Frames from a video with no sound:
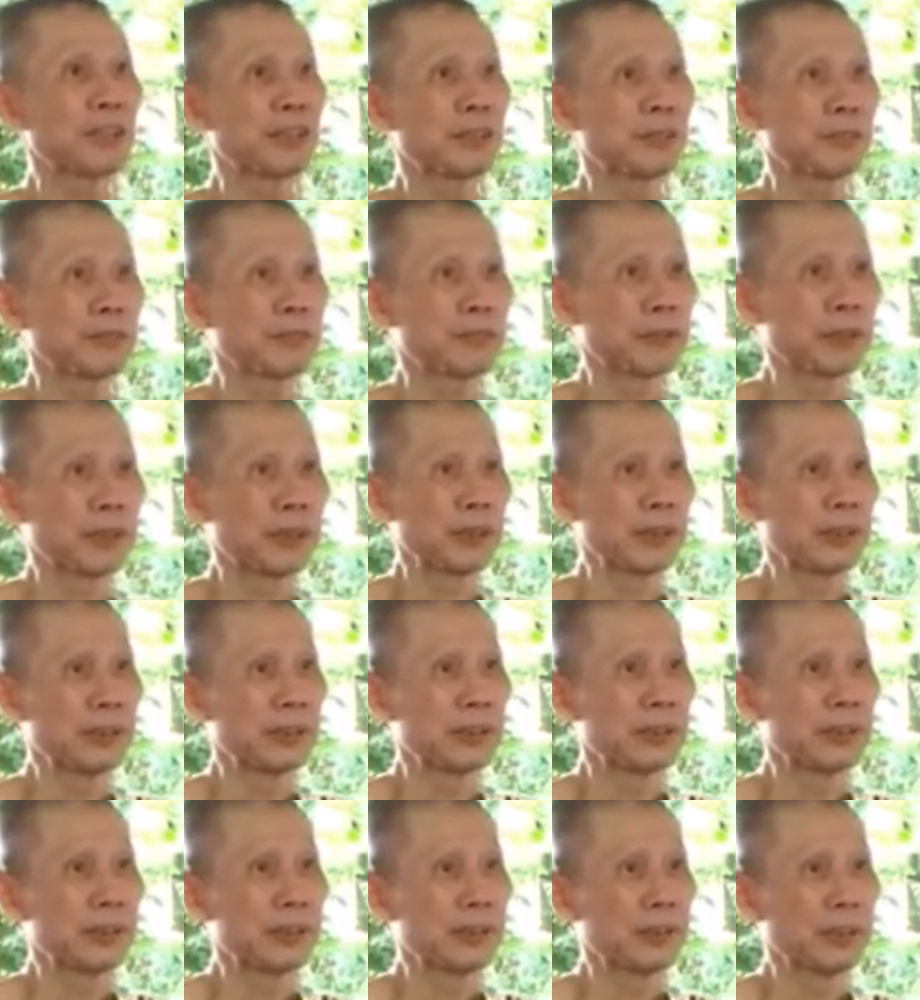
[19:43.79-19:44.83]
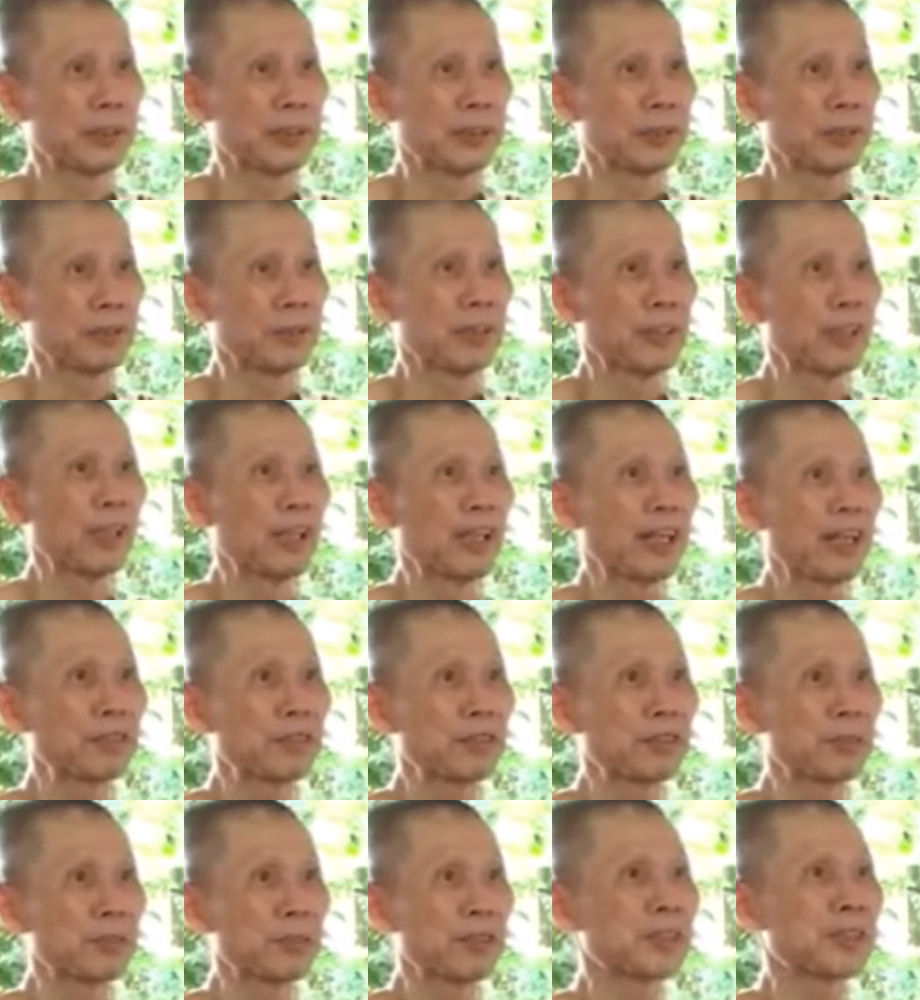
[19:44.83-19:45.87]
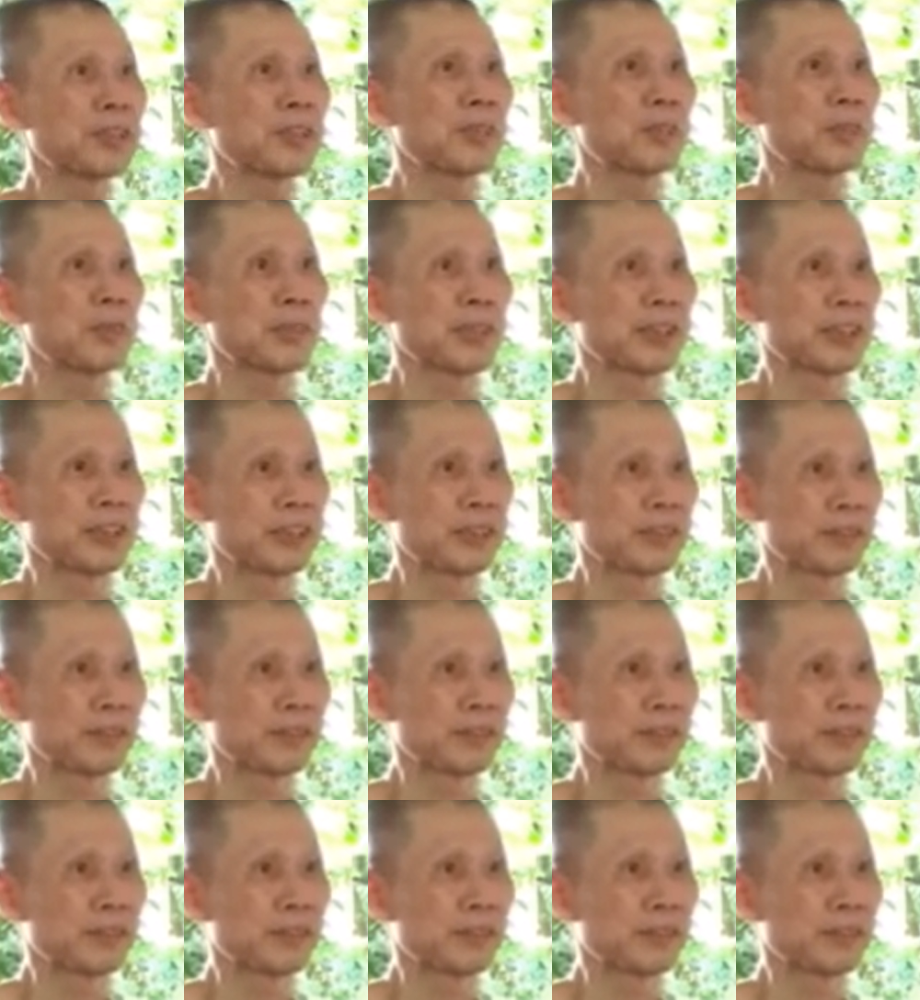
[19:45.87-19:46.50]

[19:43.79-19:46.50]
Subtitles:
We all have to be separated from everything.